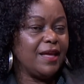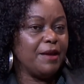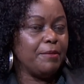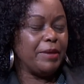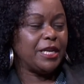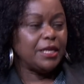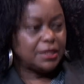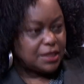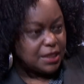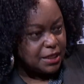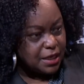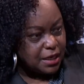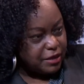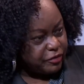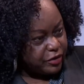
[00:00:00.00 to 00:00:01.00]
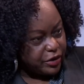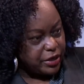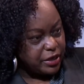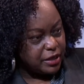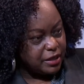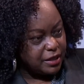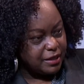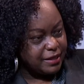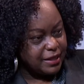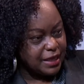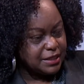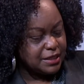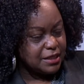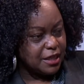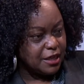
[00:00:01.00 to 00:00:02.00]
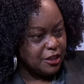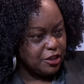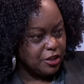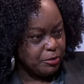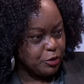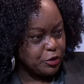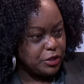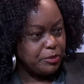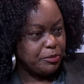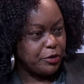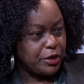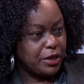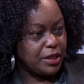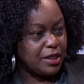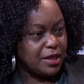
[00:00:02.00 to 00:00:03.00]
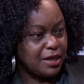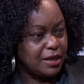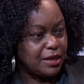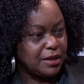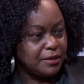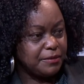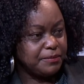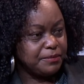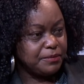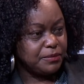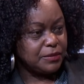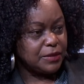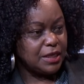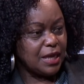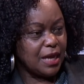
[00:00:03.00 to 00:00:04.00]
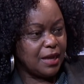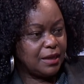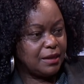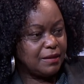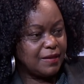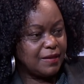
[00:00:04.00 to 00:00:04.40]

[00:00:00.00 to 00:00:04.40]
but is he delivering? That's the most important thing. Yeah. All right.